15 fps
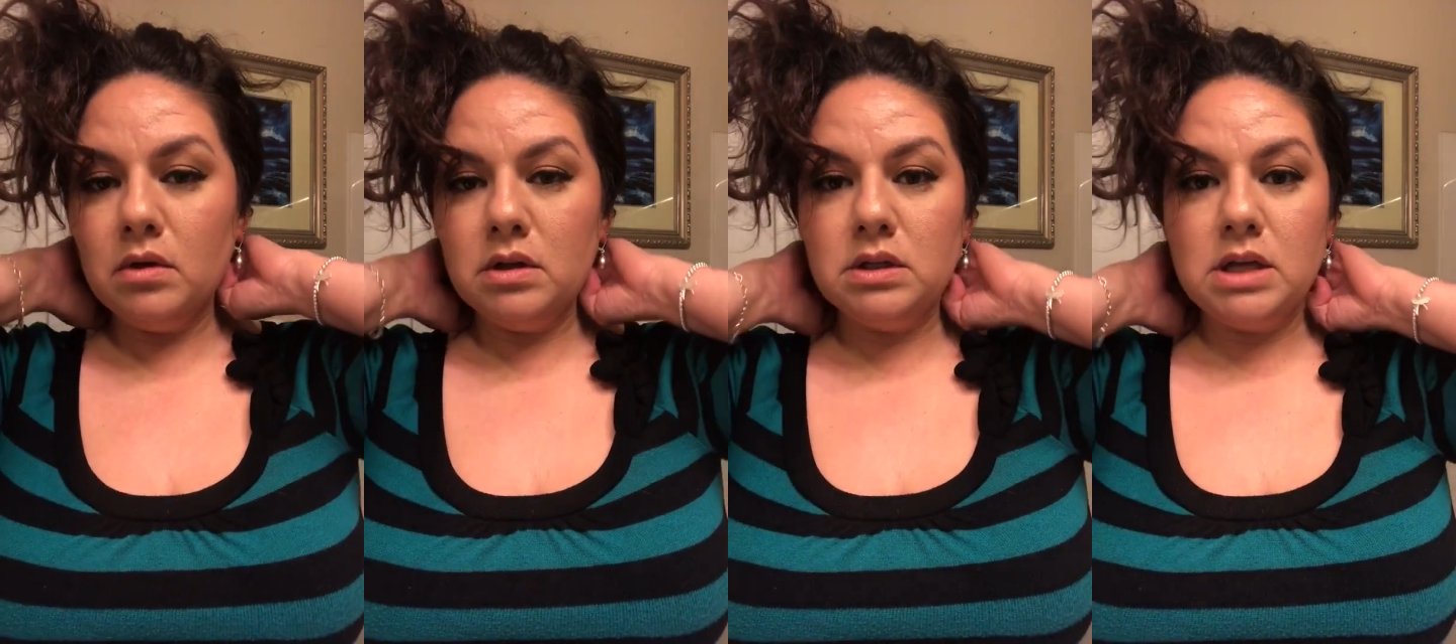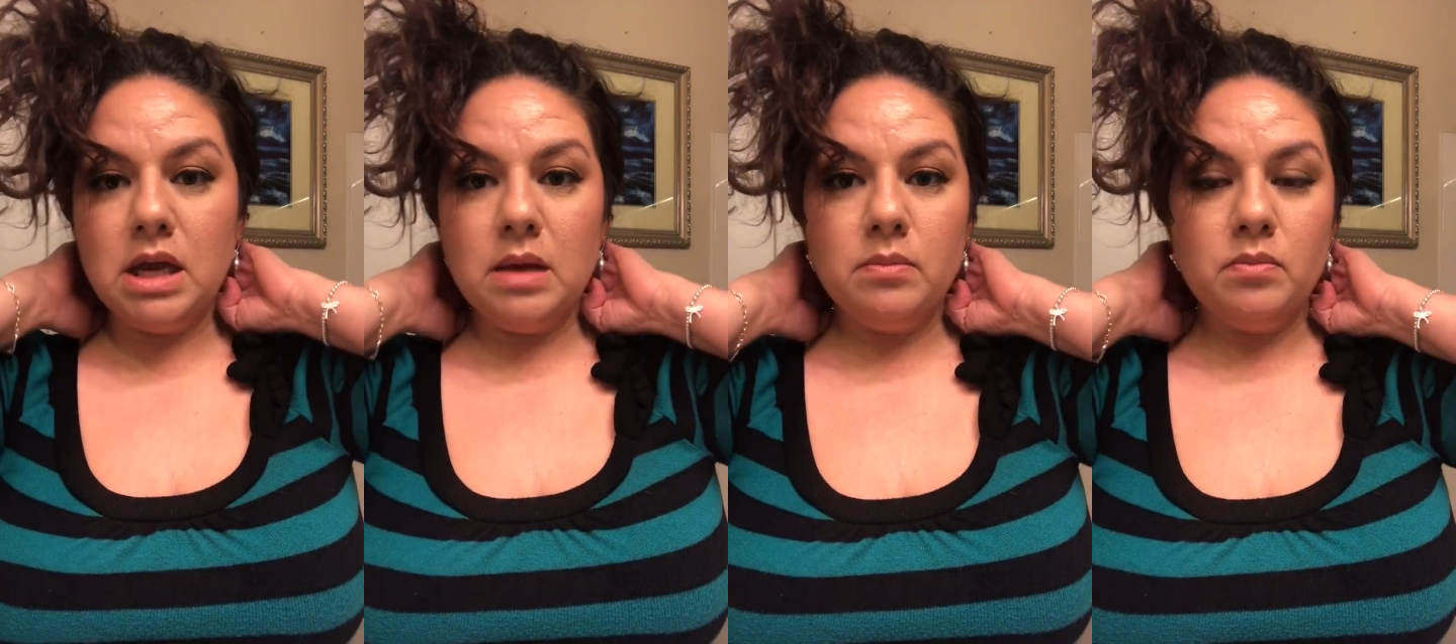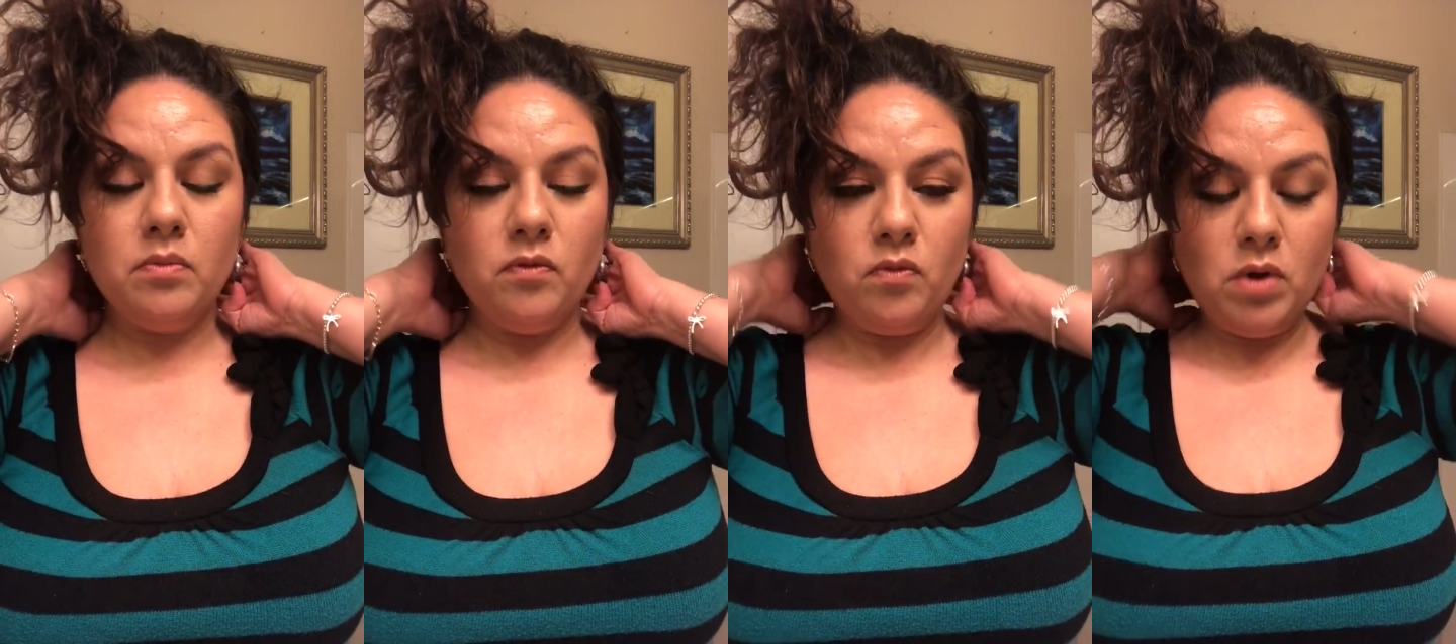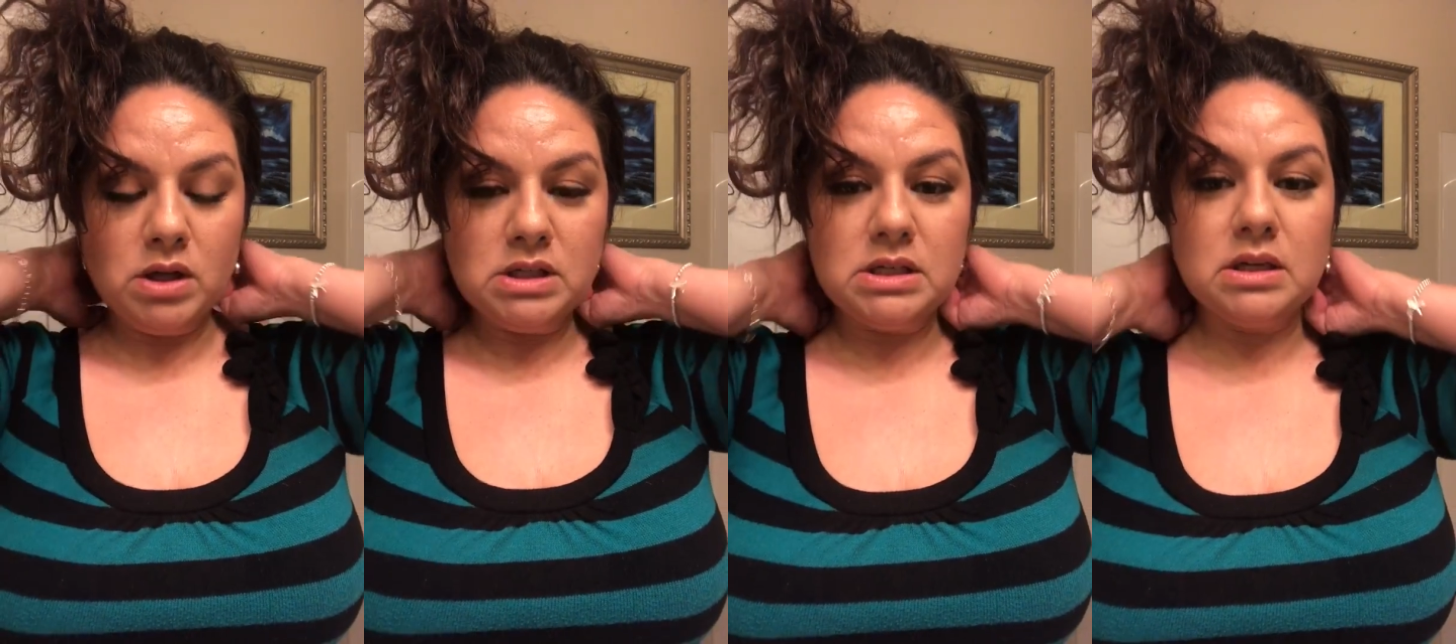the tape
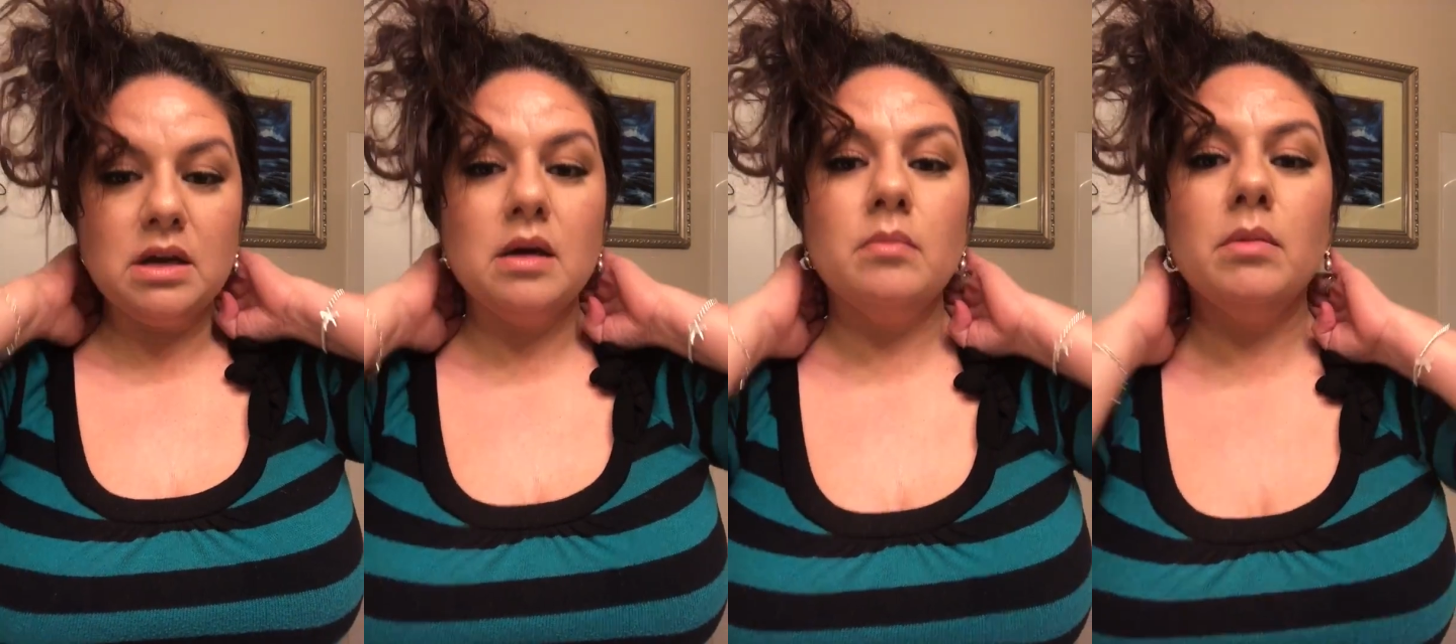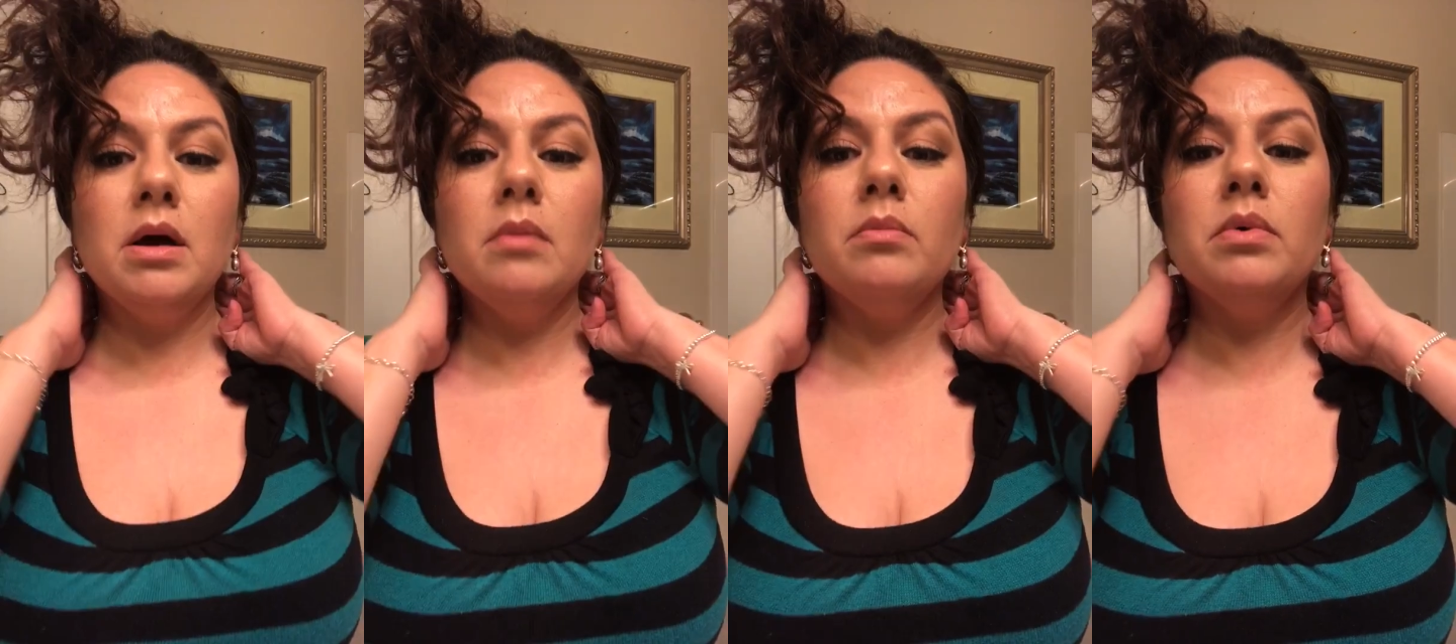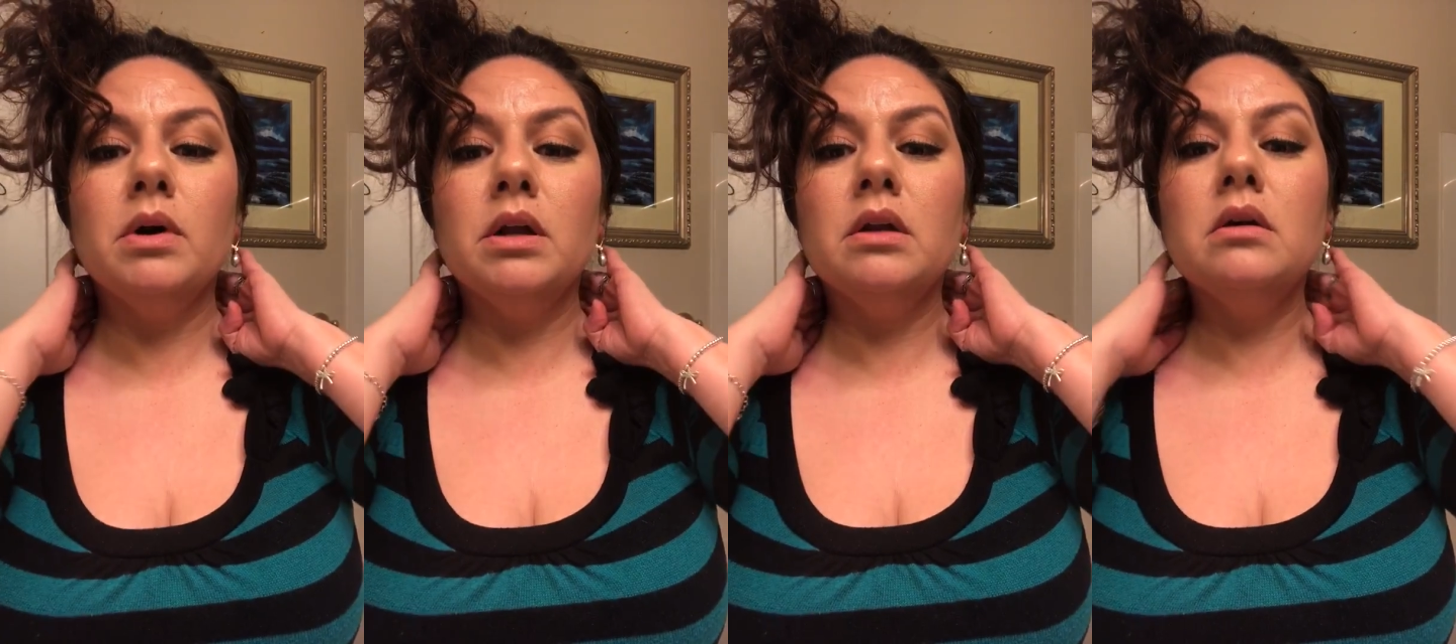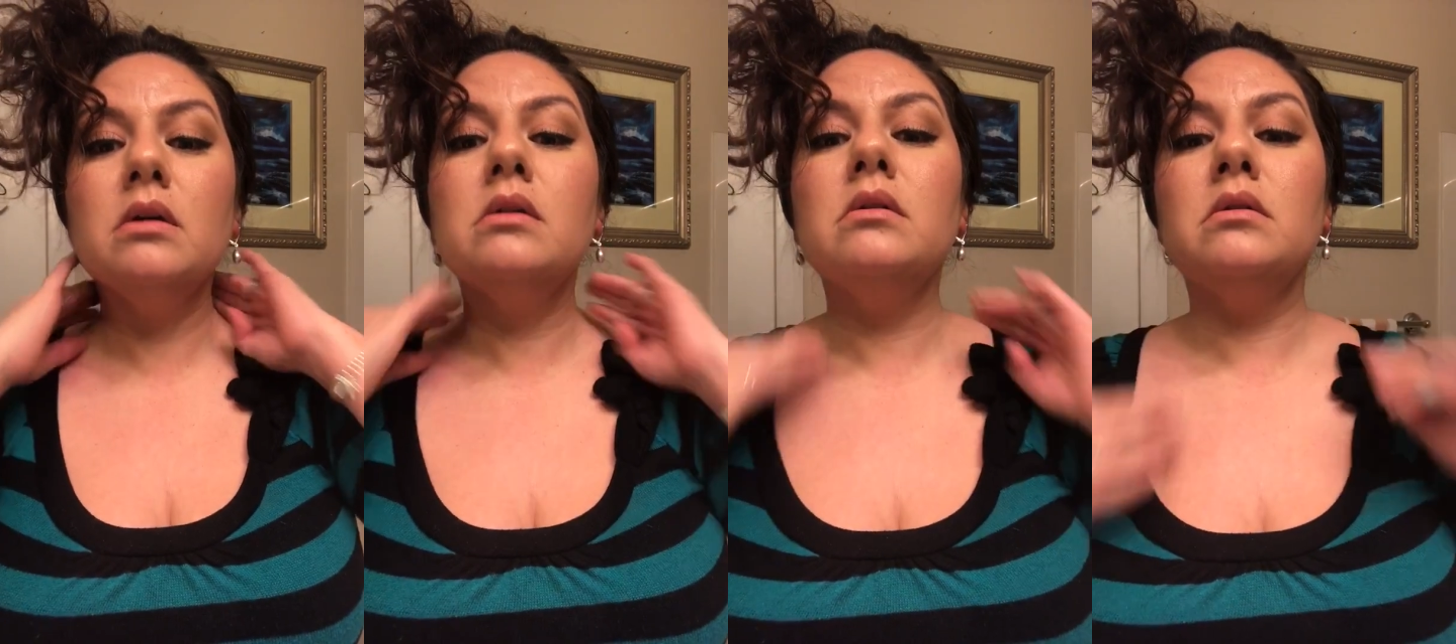wants to come up,
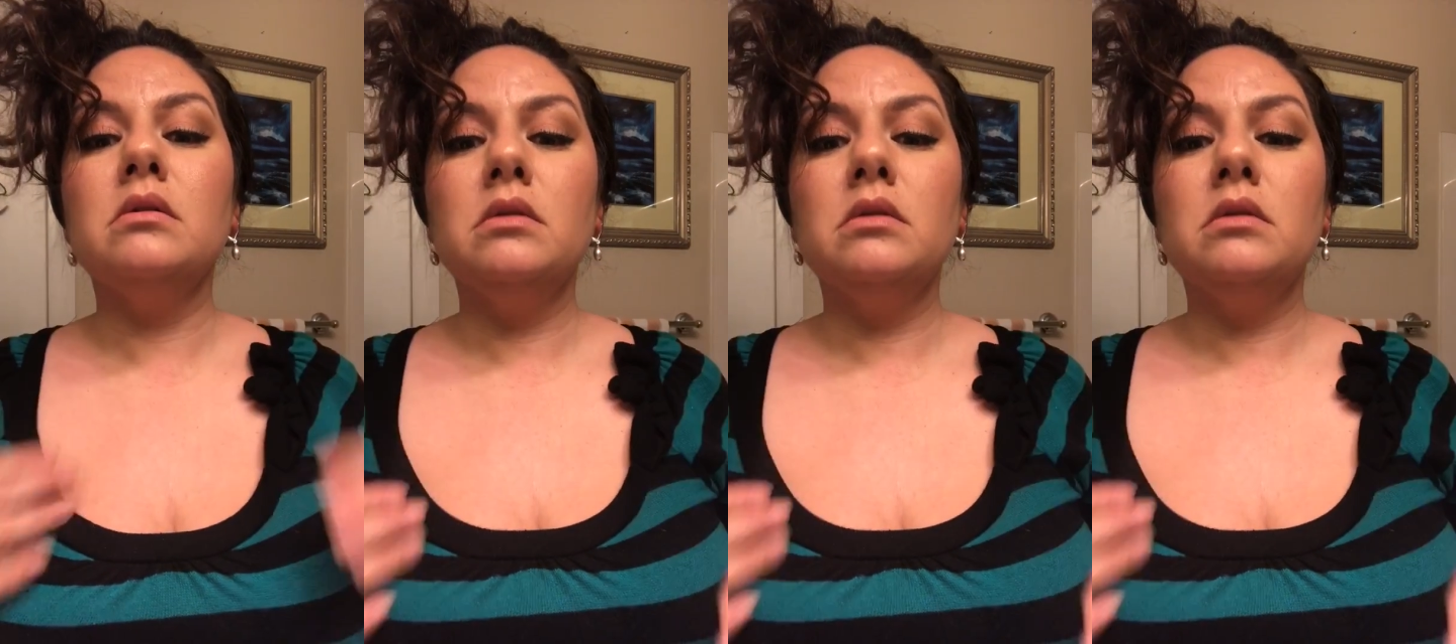but